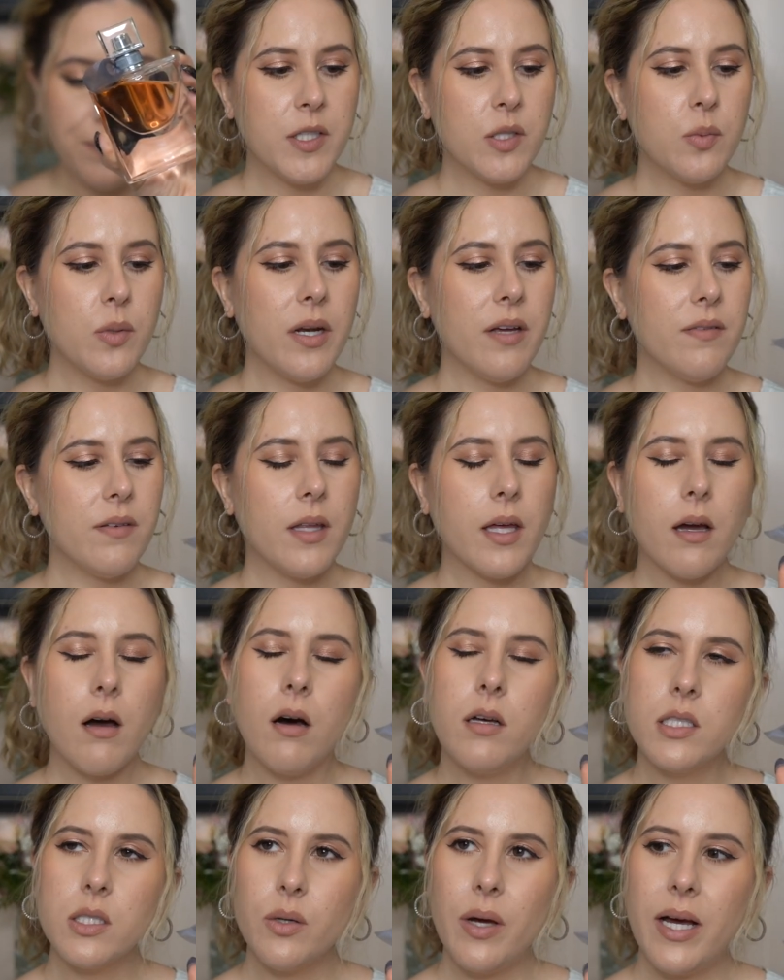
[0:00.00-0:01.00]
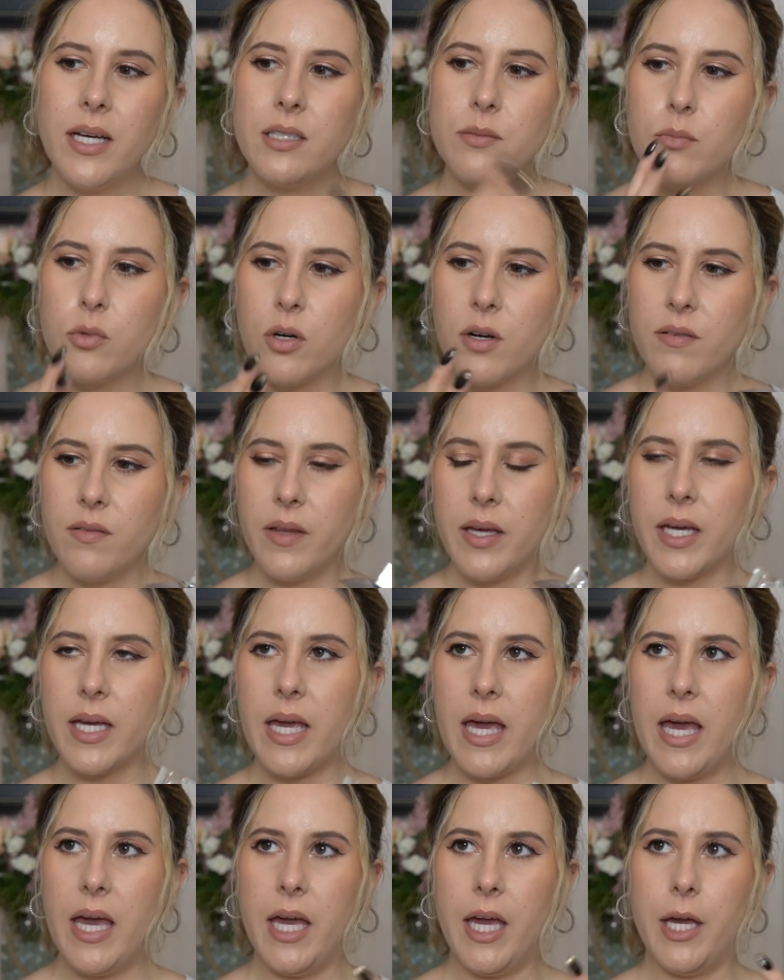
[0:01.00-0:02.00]
This one I feel like also has more of like
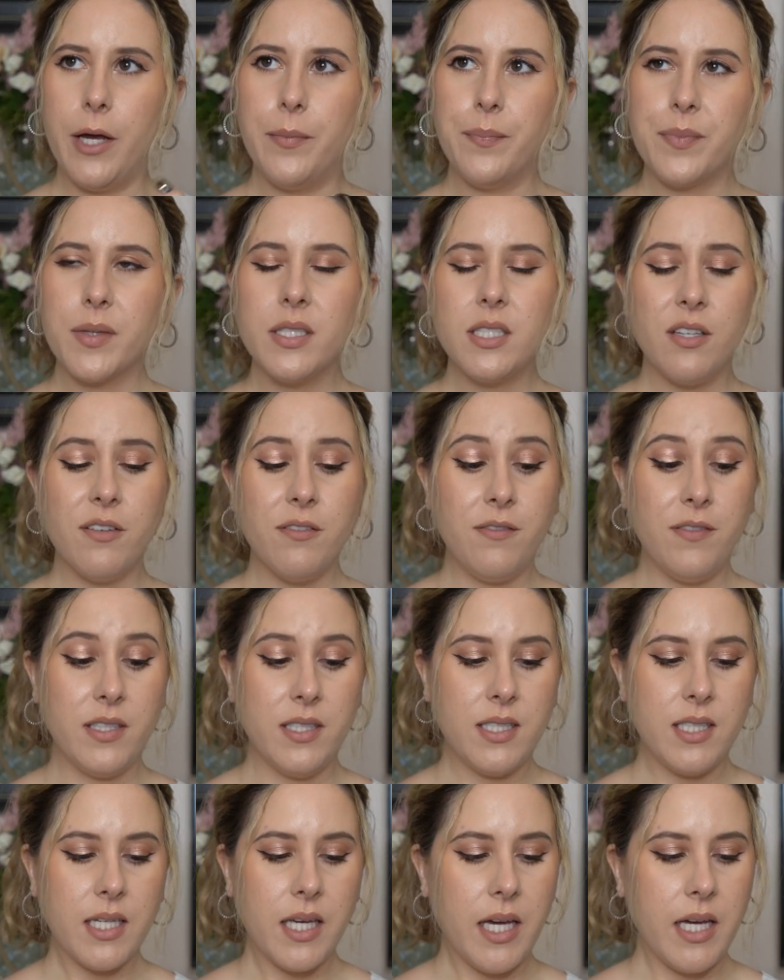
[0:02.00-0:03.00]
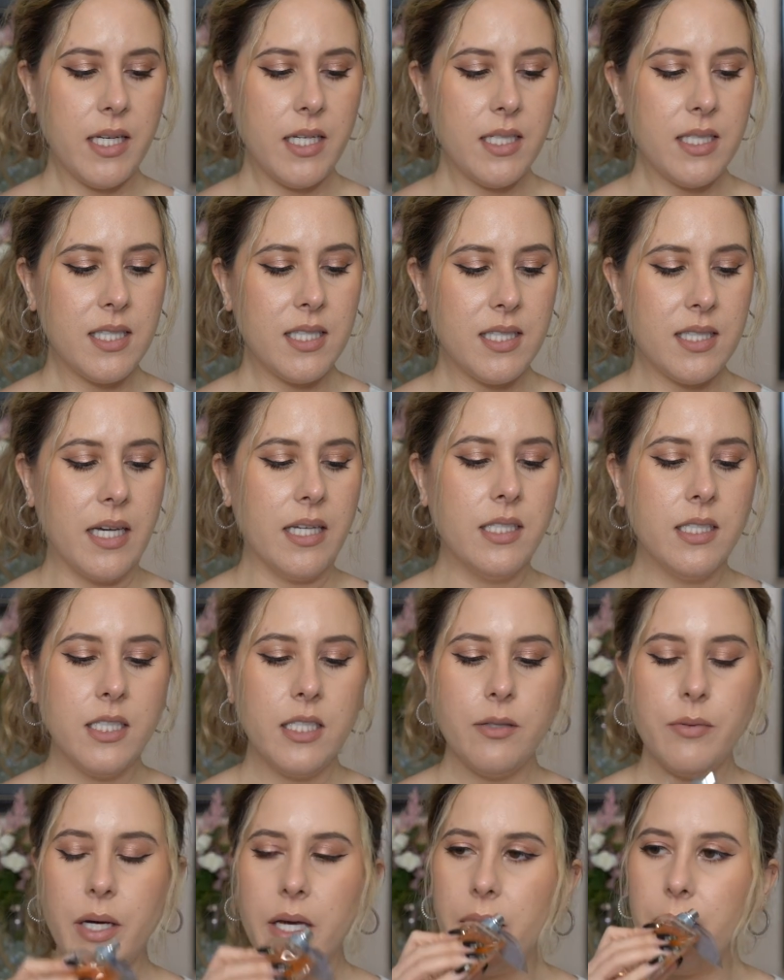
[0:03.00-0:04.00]
a sophisticated scent
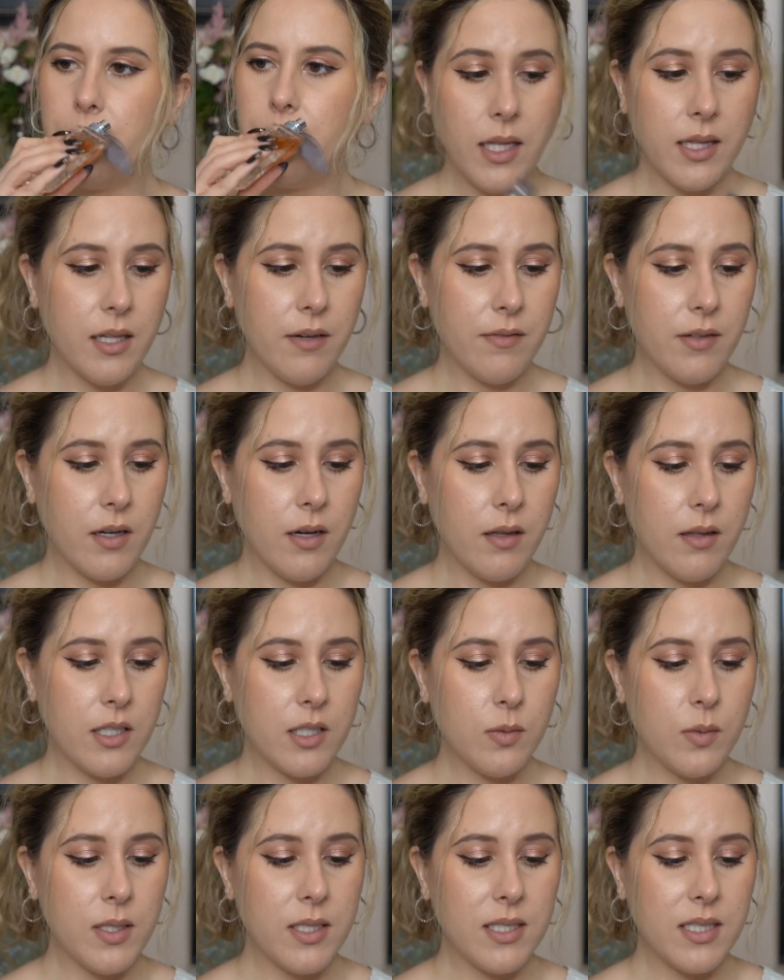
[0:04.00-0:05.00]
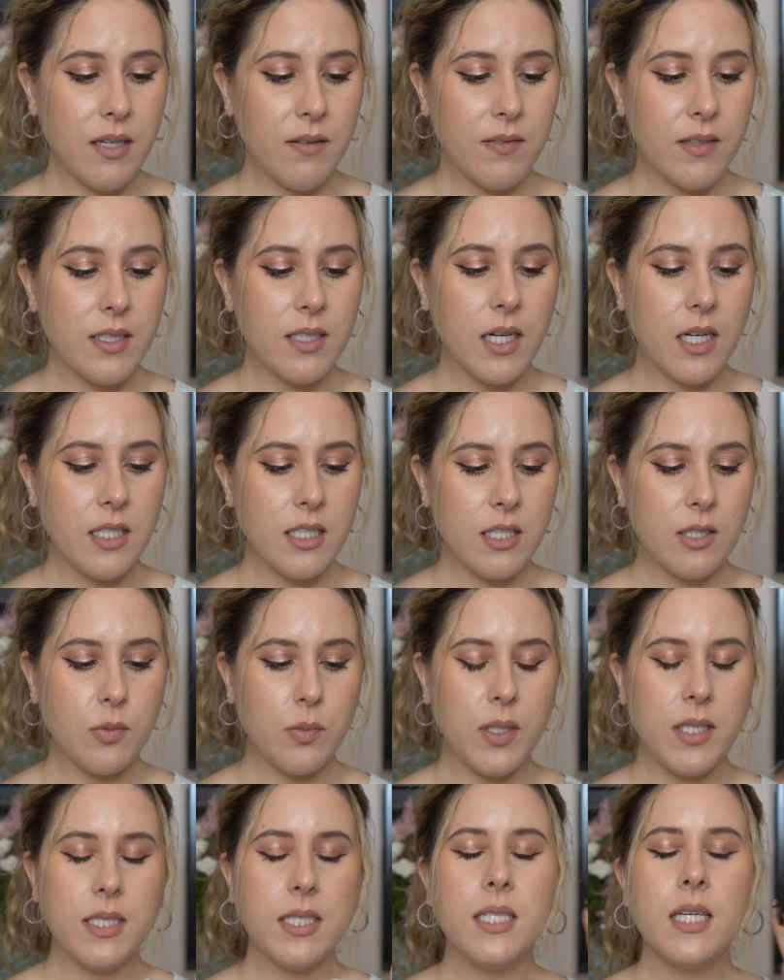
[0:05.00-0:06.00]
to it. I love it all. This one is definitely not
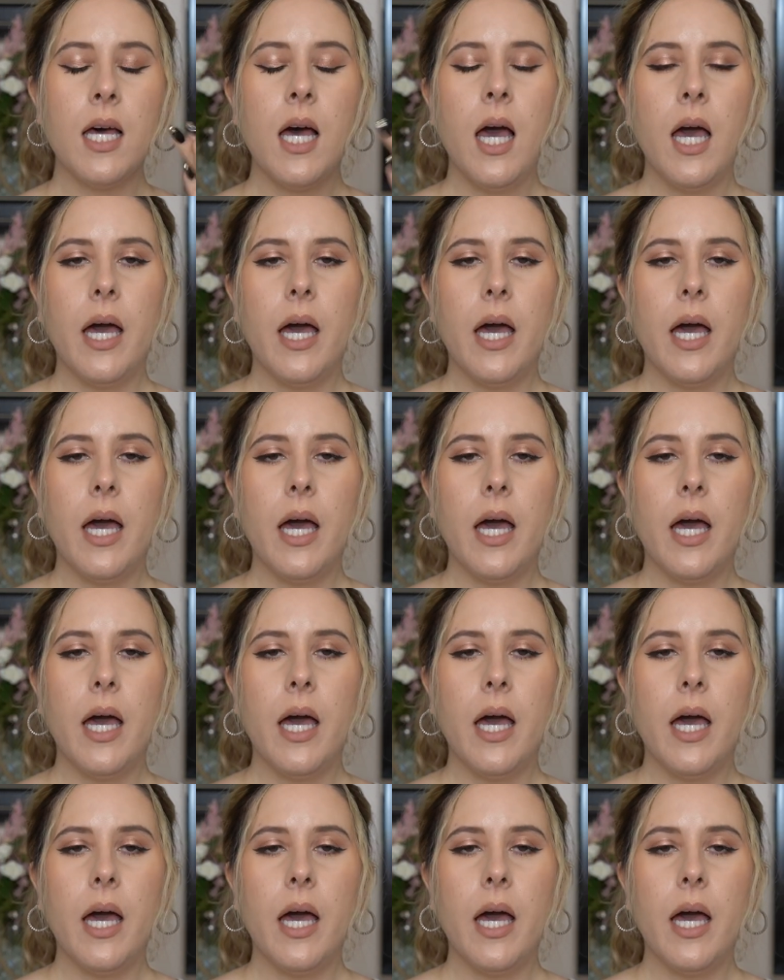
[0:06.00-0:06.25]
sweet.